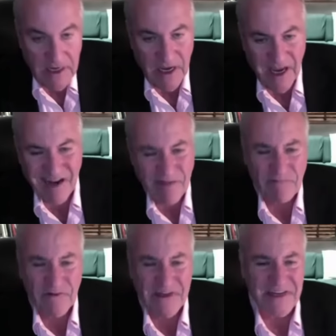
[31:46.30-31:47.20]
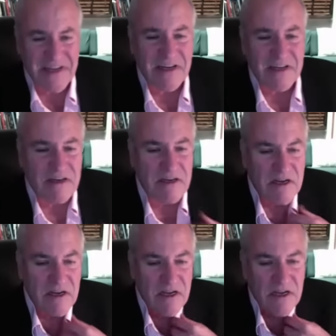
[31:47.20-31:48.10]
And even if it did,
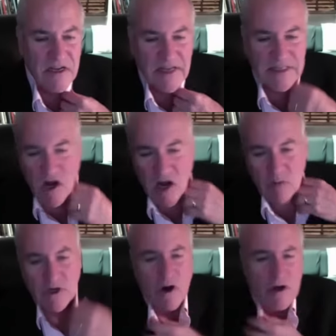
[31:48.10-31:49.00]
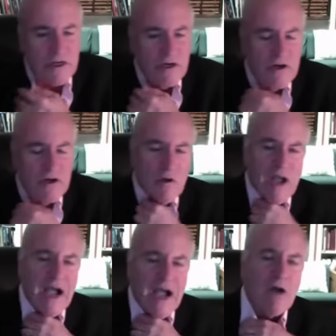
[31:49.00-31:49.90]
it's hard to know
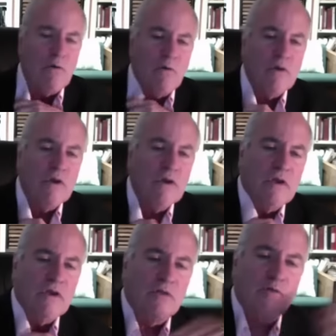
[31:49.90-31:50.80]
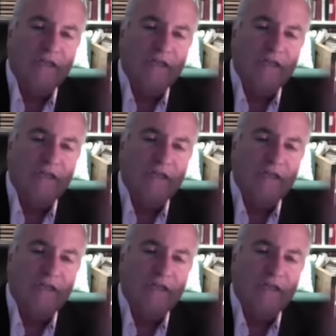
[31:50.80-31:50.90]
how you would